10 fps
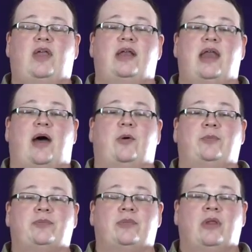Now,
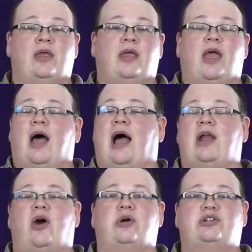I
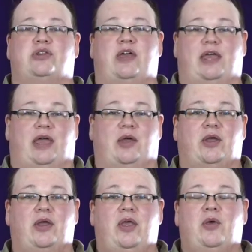know what you're thinking.
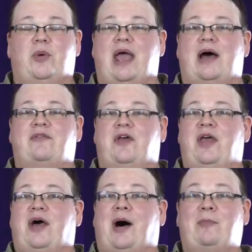We have
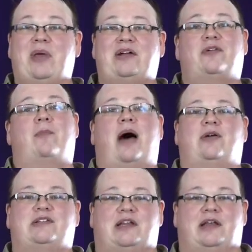a bit of a
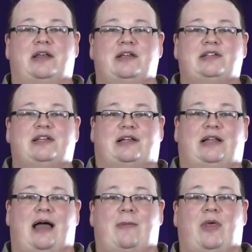mountain to
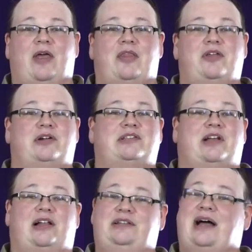climb. There's
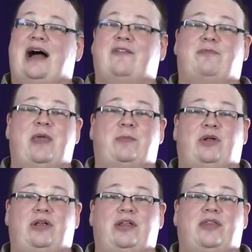a lot of
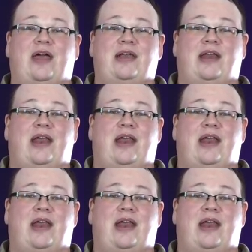people that need